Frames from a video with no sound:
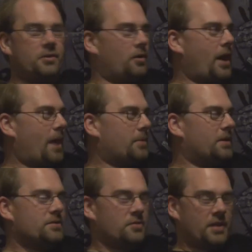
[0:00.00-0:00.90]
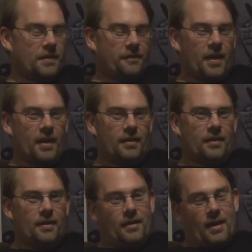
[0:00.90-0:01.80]
You know, happen. It's gonna hit the fan,
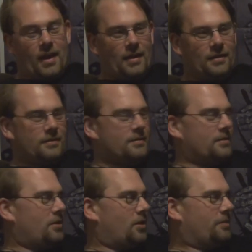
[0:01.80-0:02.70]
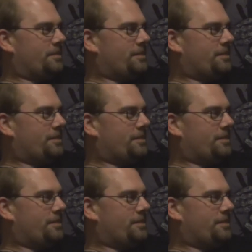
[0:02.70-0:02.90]
and, and you, you know,